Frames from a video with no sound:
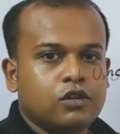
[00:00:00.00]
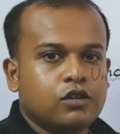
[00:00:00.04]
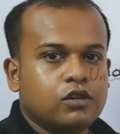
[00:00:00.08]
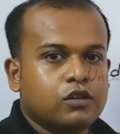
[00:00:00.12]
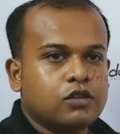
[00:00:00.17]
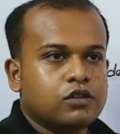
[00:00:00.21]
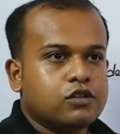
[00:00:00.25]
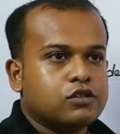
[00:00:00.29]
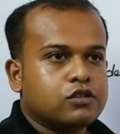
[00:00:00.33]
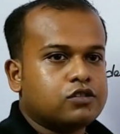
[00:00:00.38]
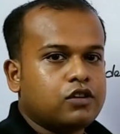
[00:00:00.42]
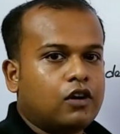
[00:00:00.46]

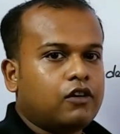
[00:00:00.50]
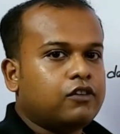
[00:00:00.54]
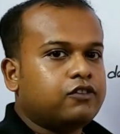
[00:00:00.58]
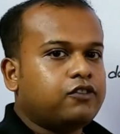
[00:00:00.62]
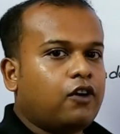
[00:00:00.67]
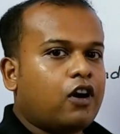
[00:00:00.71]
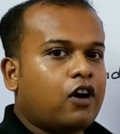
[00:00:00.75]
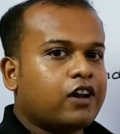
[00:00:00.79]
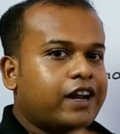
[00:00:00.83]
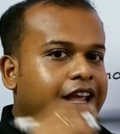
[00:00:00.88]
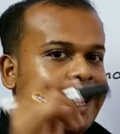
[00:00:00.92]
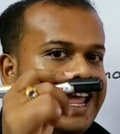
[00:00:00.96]
So
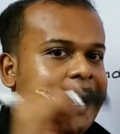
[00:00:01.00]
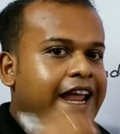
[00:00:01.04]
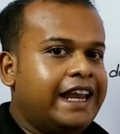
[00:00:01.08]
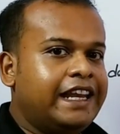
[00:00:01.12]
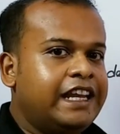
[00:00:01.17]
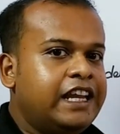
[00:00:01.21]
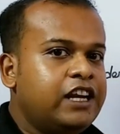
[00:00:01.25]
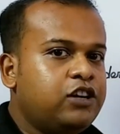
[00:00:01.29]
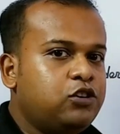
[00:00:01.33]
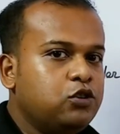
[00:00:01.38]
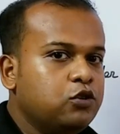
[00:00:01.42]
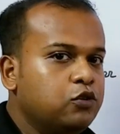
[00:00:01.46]
for
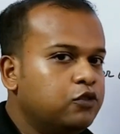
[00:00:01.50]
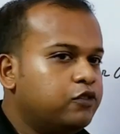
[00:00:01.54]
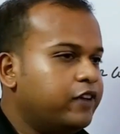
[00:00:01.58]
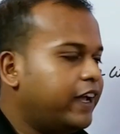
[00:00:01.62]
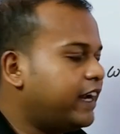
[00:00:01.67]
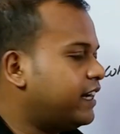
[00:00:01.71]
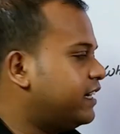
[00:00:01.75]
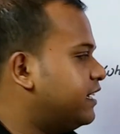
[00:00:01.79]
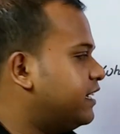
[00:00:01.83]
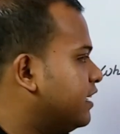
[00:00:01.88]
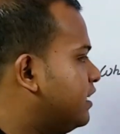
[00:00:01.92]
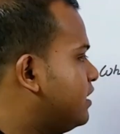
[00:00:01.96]
any two
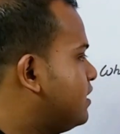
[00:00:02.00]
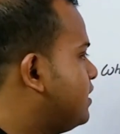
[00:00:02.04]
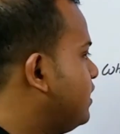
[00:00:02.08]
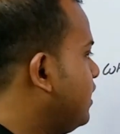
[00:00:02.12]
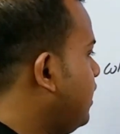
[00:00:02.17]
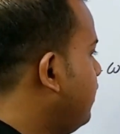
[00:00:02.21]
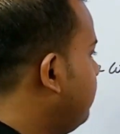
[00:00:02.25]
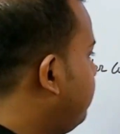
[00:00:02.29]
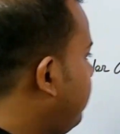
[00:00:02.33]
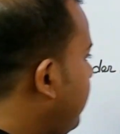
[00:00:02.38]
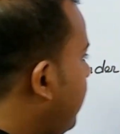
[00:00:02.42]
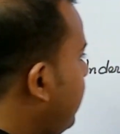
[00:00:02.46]
vectors,
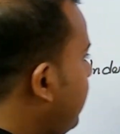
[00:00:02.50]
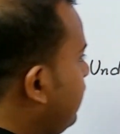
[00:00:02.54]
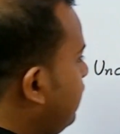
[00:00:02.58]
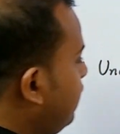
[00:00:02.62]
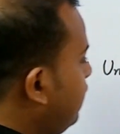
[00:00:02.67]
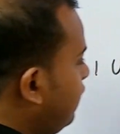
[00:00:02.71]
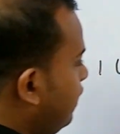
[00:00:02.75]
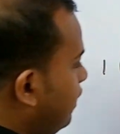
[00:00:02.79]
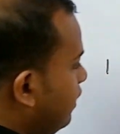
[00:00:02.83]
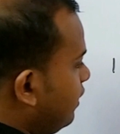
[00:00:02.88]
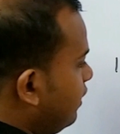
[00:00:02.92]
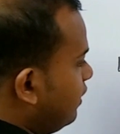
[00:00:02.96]
if
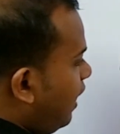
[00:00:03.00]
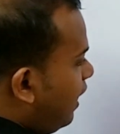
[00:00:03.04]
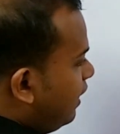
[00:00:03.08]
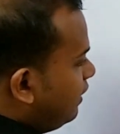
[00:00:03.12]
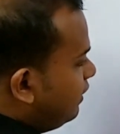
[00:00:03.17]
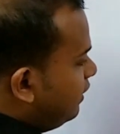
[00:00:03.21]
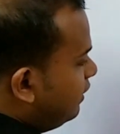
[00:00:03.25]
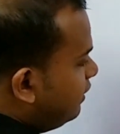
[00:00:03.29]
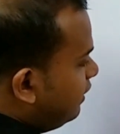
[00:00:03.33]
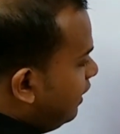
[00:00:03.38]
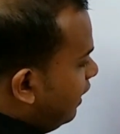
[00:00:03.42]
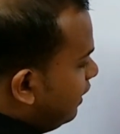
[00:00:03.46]
I write
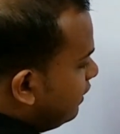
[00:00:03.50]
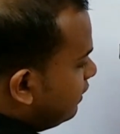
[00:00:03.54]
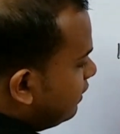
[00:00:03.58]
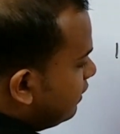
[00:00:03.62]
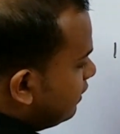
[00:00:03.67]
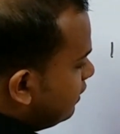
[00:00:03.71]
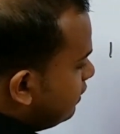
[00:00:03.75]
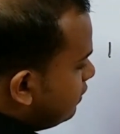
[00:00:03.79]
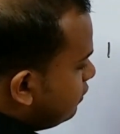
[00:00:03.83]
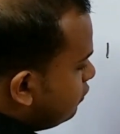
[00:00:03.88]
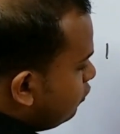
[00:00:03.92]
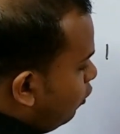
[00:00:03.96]
it like
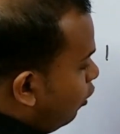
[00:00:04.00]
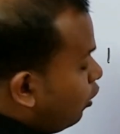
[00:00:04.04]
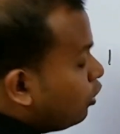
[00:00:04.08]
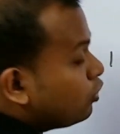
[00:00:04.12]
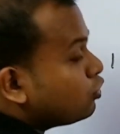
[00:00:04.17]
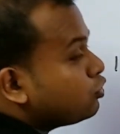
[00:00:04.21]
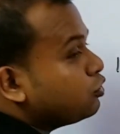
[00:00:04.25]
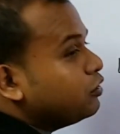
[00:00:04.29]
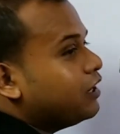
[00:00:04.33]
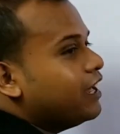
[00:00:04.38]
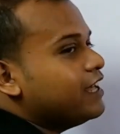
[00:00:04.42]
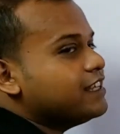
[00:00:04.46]
this, or
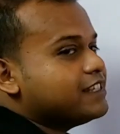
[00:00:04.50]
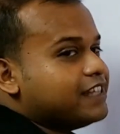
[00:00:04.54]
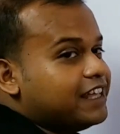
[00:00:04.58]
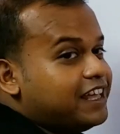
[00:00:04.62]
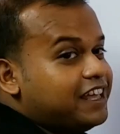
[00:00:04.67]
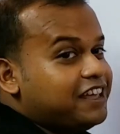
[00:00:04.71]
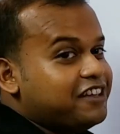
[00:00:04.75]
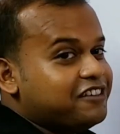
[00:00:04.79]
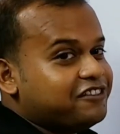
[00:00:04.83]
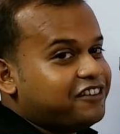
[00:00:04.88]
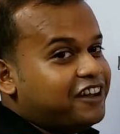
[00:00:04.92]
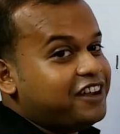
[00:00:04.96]
should I
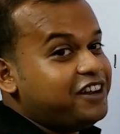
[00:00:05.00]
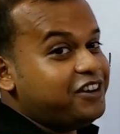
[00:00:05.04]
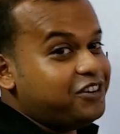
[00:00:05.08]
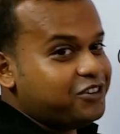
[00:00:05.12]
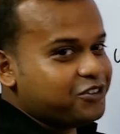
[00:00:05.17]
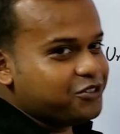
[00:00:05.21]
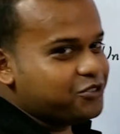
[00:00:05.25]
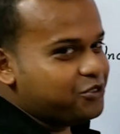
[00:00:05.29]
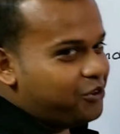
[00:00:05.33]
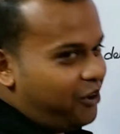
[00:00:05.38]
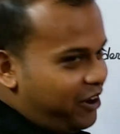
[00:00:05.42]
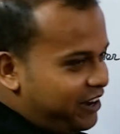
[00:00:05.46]
say if I
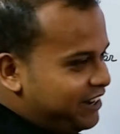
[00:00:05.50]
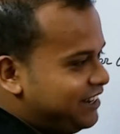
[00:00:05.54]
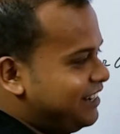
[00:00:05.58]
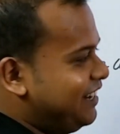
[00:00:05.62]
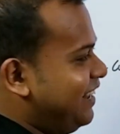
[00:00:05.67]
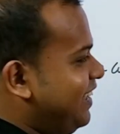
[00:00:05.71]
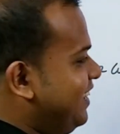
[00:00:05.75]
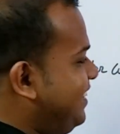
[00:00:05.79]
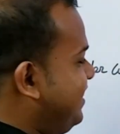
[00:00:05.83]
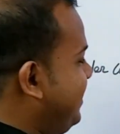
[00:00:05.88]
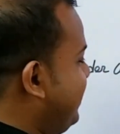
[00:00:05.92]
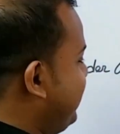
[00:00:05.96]
draw it
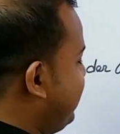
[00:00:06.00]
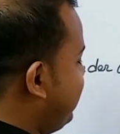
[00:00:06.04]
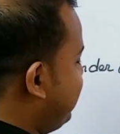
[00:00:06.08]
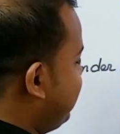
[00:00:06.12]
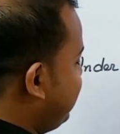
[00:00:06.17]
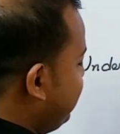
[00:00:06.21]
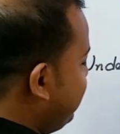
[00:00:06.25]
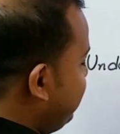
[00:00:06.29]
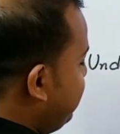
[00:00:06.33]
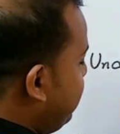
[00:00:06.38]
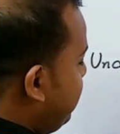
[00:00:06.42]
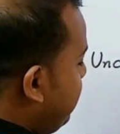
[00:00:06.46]
like
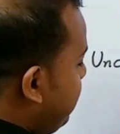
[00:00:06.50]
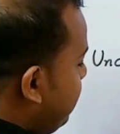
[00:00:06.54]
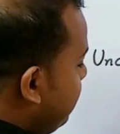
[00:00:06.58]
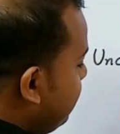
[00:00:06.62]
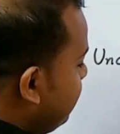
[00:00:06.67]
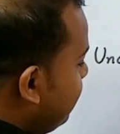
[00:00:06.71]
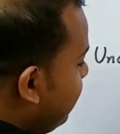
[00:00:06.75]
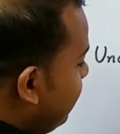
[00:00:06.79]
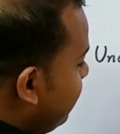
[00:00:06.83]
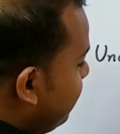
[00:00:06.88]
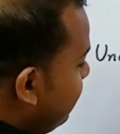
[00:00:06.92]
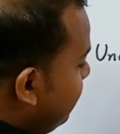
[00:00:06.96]
this,
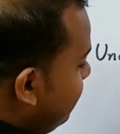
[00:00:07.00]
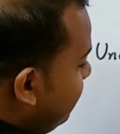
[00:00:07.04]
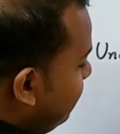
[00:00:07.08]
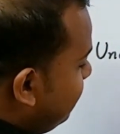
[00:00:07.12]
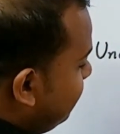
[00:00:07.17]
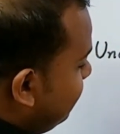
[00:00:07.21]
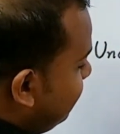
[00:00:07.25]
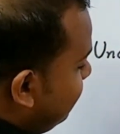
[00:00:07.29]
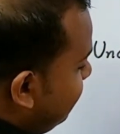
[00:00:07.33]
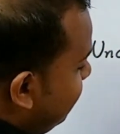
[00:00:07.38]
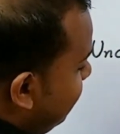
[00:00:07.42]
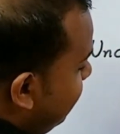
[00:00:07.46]

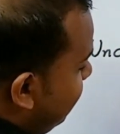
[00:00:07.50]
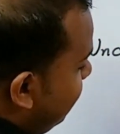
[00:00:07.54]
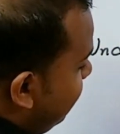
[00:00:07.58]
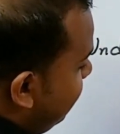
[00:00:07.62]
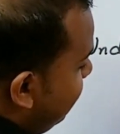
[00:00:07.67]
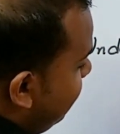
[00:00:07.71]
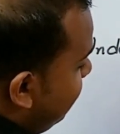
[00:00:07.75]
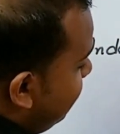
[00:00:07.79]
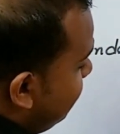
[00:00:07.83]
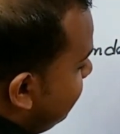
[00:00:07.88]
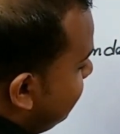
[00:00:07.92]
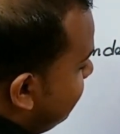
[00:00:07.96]
then
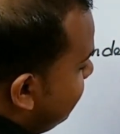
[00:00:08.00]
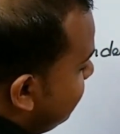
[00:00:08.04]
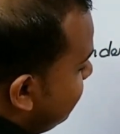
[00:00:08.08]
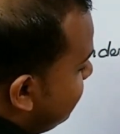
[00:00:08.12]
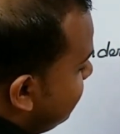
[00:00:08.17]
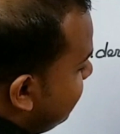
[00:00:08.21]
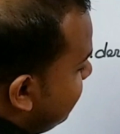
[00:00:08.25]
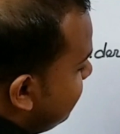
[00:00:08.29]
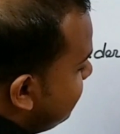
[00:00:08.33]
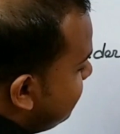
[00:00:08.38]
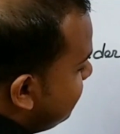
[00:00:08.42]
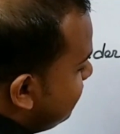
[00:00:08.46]
this
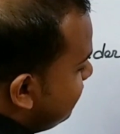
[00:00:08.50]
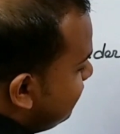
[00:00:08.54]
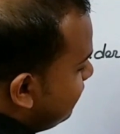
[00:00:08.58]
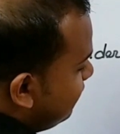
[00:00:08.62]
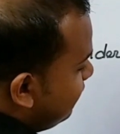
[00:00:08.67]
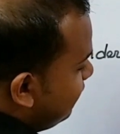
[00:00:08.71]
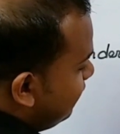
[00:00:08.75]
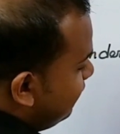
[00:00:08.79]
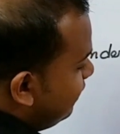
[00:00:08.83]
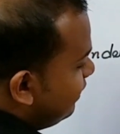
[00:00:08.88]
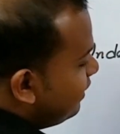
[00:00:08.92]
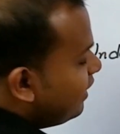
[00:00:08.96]
is,
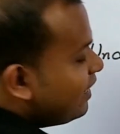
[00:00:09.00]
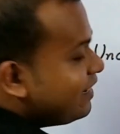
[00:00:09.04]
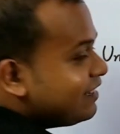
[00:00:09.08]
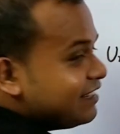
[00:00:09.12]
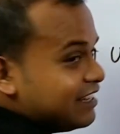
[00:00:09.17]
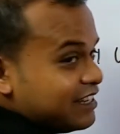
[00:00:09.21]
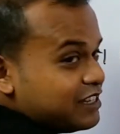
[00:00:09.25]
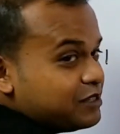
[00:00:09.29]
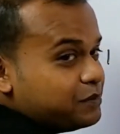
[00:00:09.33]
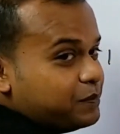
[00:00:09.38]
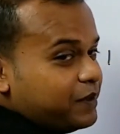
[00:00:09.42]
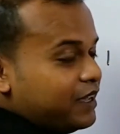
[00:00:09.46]
let
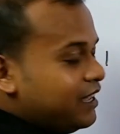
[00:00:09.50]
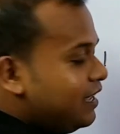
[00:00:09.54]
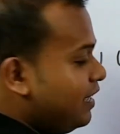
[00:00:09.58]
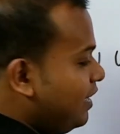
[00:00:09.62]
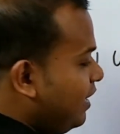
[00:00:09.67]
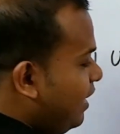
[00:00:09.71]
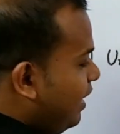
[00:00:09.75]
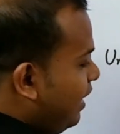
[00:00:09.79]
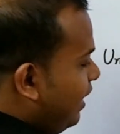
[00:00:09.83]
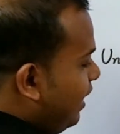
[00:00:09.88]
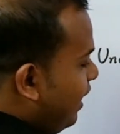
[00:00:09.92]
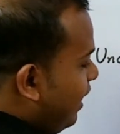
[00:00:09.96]
this
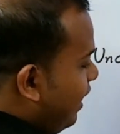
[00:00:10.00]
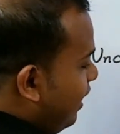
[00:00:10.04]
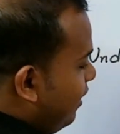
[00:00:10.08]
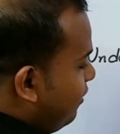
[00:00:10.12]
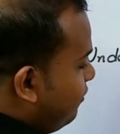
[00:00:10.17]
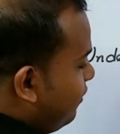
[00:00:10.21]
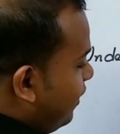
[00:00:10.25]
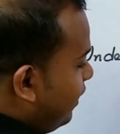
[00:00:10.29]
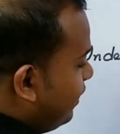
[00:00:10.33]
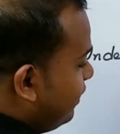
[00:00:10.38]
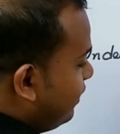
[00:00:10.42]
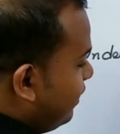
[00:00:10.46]
be
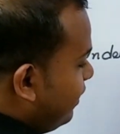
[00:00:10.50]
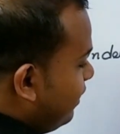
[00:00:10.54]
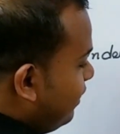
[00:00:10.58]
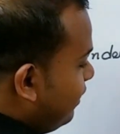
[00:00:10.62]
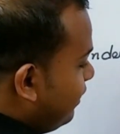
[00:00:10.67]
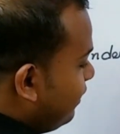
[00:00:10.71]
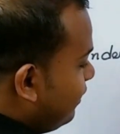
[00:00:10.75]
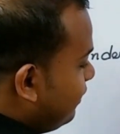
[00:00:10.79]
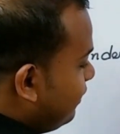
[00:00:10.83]
A vector